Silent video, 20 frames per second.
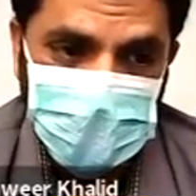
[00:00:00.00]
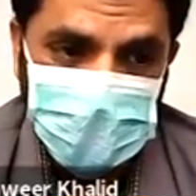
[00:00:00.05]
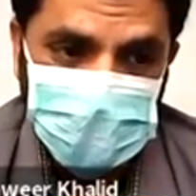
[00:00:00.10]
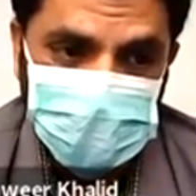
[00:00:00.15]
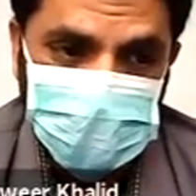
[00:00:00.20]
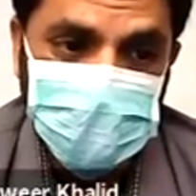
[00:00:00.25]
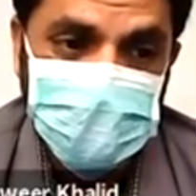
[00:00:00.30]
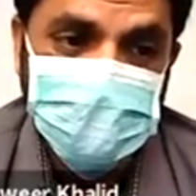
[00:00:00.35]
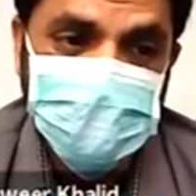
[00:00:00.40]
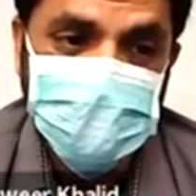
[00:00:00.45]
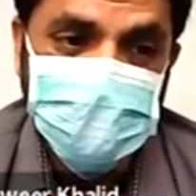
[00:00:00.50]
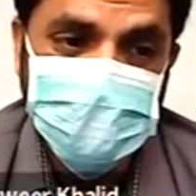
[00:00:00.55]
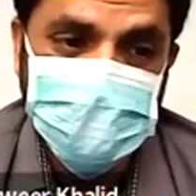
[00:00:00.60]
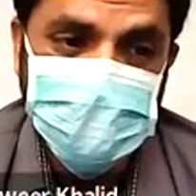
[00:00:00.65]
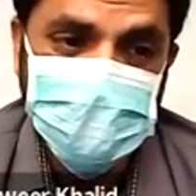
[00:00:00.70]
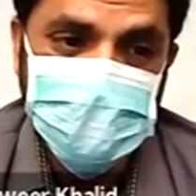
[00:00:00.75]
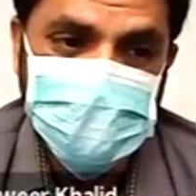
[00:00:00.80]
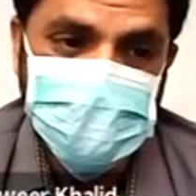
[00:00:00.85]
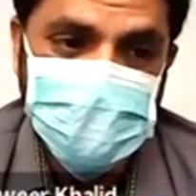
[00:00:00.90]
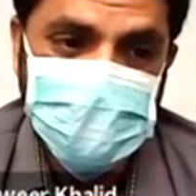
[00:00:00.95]
So
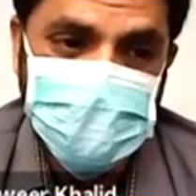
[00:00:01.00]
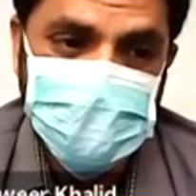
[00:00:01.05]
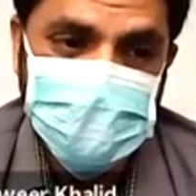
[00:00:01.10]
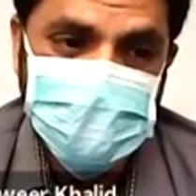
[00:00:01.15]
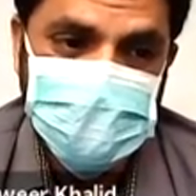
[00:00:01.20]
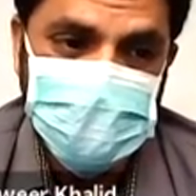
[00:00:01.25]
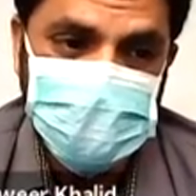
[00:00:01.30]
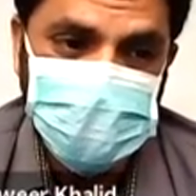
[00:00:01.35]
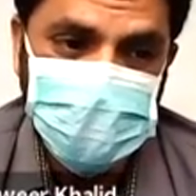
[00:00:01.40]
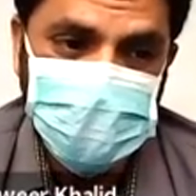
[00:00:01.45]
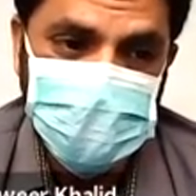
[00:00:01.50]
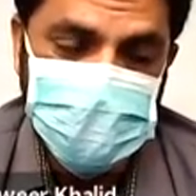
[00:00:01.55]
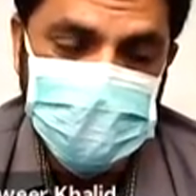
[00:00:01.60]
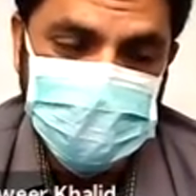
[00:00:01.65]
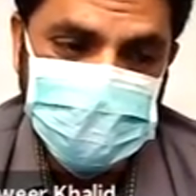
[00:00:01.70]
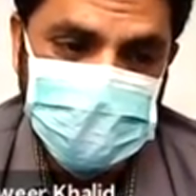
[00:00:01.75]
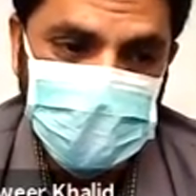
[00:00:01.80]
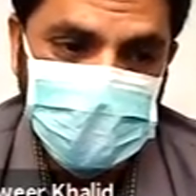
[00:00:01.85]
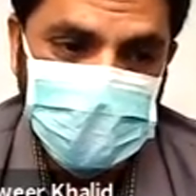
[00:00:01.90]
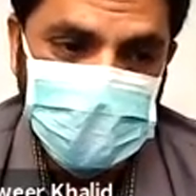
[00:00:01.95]
resuscitation is the first
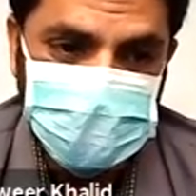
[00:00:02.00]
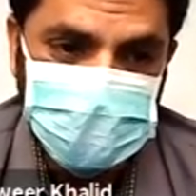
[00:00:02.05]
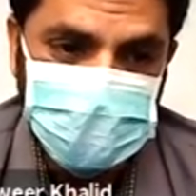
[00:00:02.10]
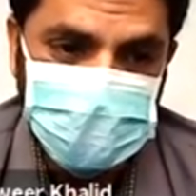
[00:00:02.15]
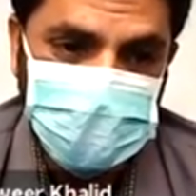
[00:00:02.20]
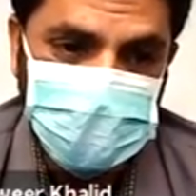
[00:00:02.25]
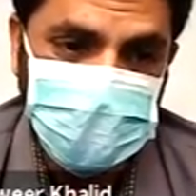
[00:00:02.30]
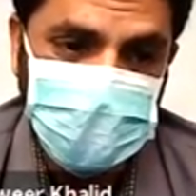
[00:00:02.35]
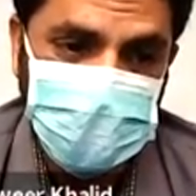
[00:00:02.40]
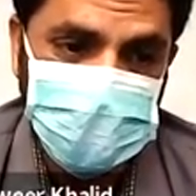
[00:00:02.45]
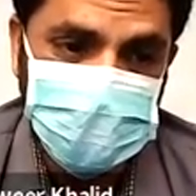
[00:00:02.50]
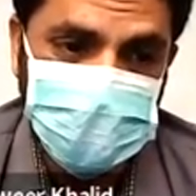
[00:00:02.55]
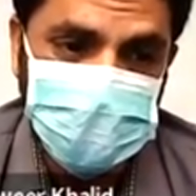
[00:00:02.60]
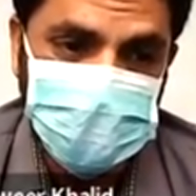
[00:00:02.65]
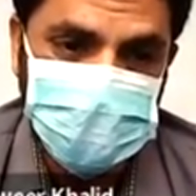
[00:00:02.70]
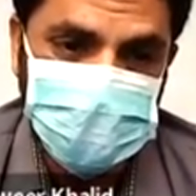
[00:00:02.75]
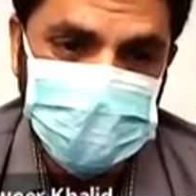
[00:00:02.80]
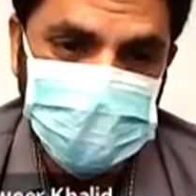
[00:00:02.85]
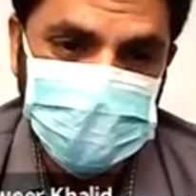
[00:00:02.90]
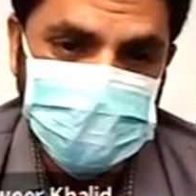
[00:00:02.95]
step in the management
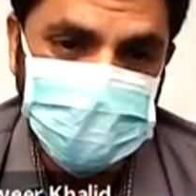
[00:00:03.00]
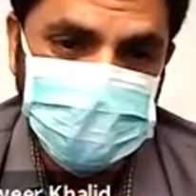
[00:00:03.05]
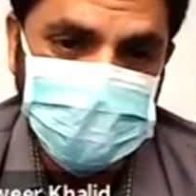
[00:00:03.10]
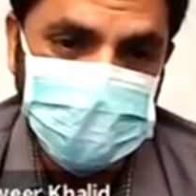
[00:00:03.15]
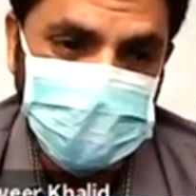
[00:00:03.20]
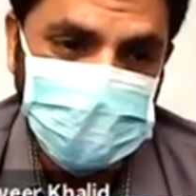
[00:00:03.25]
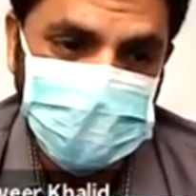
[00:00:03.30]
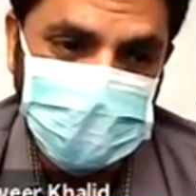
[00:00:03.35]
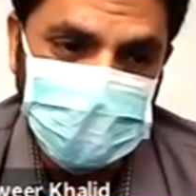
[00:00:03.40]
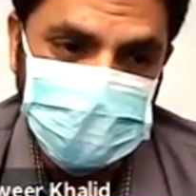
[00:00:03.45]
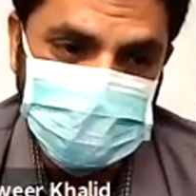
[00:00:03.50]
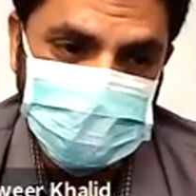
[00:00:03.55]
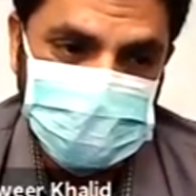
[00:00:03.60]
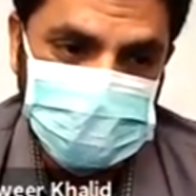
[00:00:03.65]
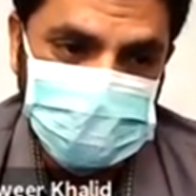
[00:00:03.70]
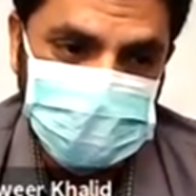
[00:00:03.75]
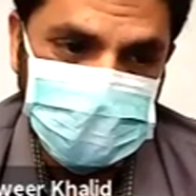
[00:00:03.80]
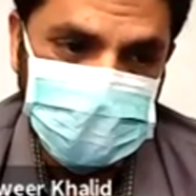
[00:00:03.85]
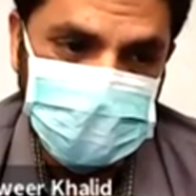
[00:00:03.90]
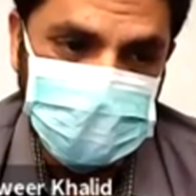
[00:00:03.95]
of patient with the variceal
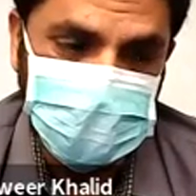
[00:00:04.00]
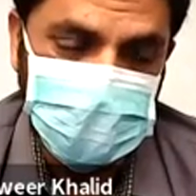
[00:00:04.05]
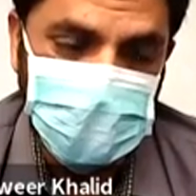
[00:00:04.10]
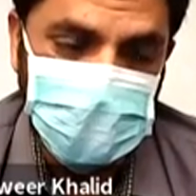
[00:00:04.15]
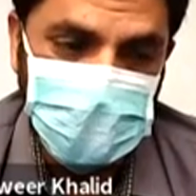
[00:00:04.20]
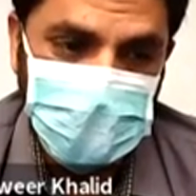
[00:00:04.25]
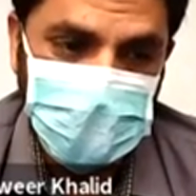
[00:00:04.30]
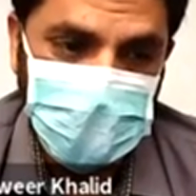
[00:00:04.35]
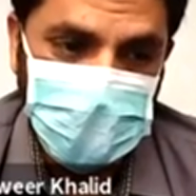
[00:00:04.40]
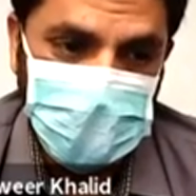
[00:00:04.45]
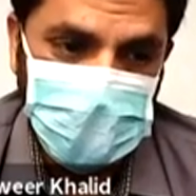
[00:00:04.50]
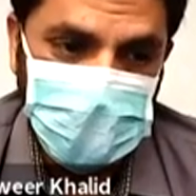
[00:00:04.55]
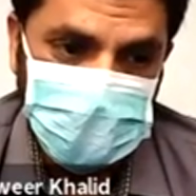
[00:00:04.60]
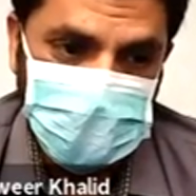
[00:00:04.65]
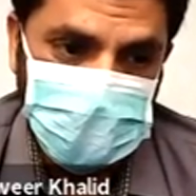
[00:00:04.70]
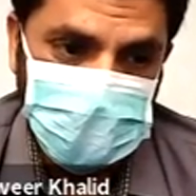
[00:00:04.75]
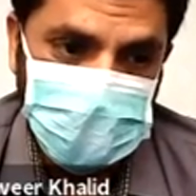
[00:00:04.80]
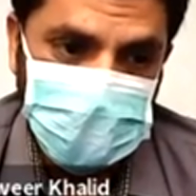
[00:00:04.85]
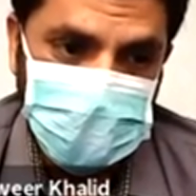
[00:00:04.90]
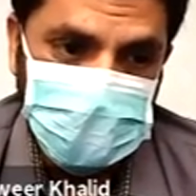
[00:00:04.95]

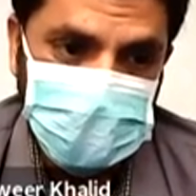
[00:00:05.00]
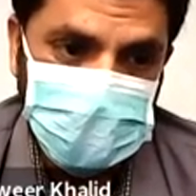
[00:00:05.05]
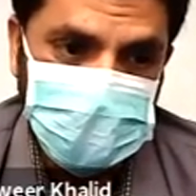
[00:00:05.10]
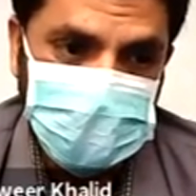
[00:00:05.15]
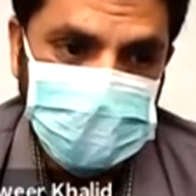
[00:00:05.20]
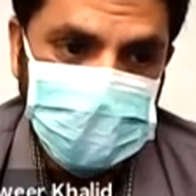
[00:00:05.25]
bleeding.